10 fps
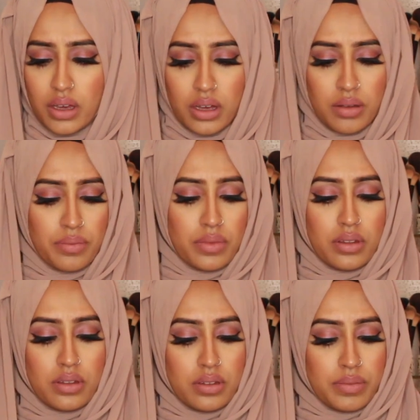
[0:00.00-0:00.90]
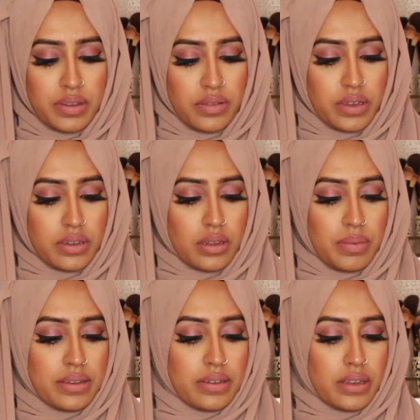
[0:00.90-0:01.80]
Let me see if I can get the
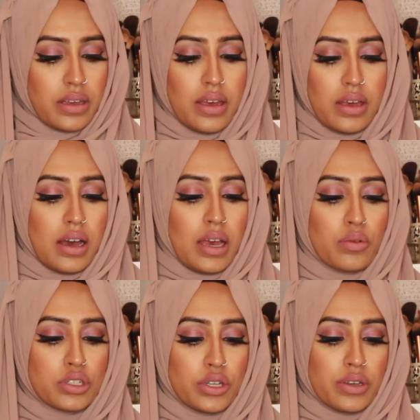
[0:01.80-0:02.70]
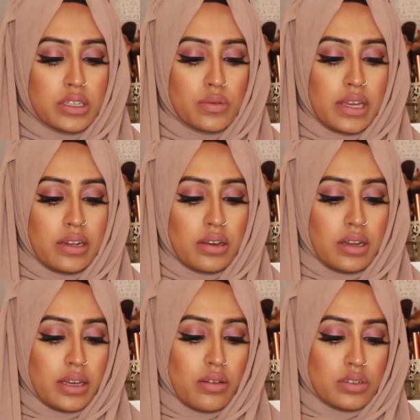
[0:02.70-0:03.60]
plastic. I will show you guys what they look
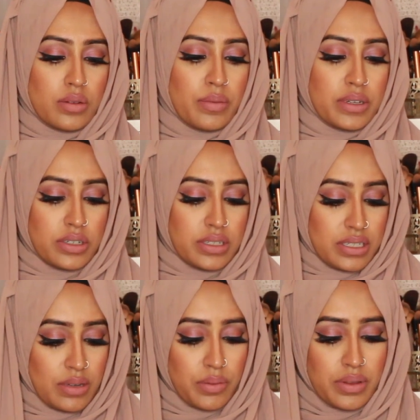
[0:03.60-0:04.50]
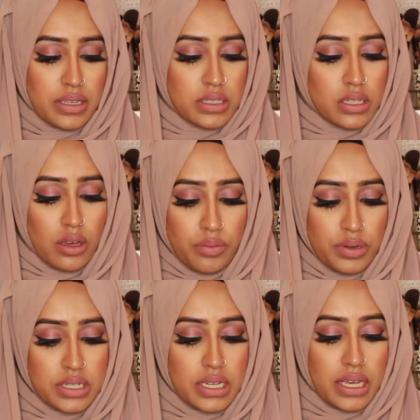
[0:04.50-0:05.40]
like on top of my dressing table, but they're so
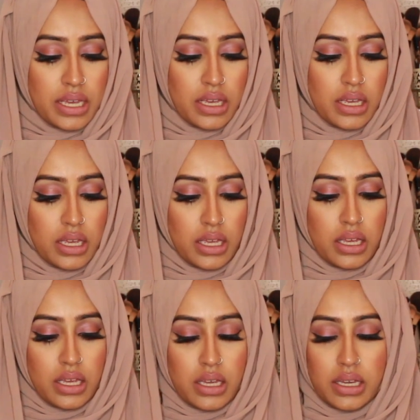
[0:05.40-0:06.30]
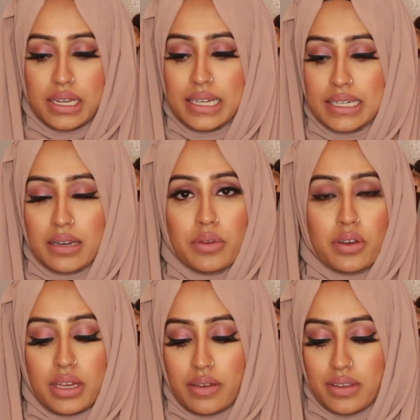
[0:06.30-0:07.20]
pretty. Clearly I'm not
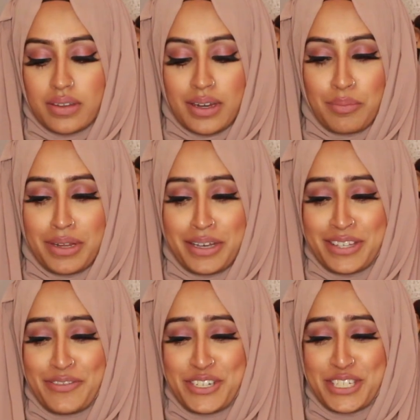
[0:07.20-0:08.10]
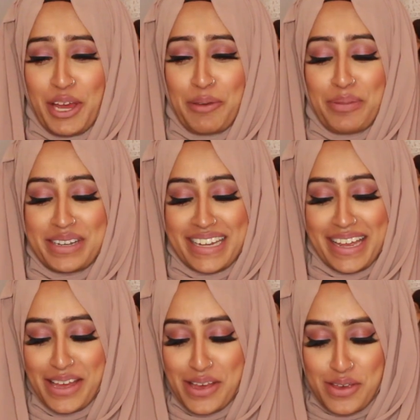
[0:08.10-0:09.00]
going to give this to anybody because I've just opened
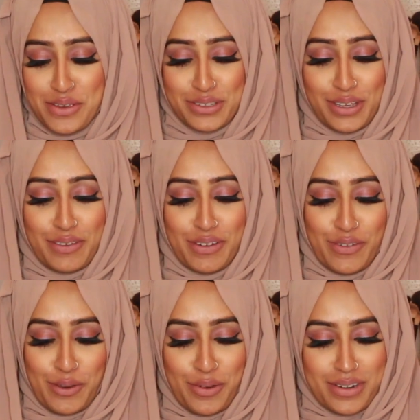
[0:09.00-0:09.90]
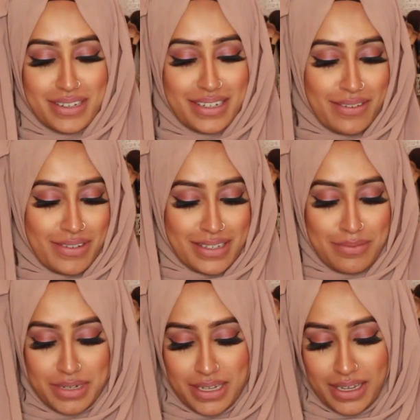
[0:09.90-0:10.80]
it, so even if I wanted to give it to
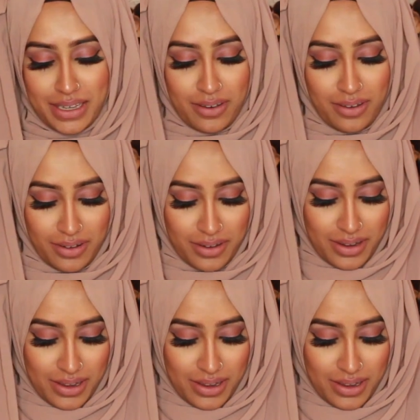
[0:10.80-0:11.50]
somebody I can't.